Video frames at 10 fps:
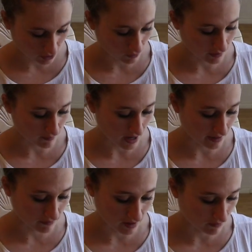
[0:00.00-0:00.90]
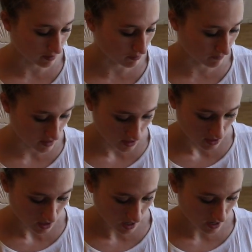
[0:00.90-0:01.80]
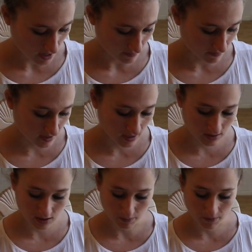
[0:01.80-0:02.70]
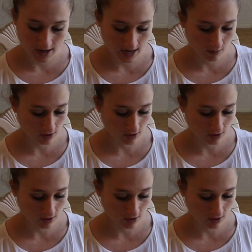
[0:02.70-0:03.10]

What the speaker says: to one of my favorite things to bring,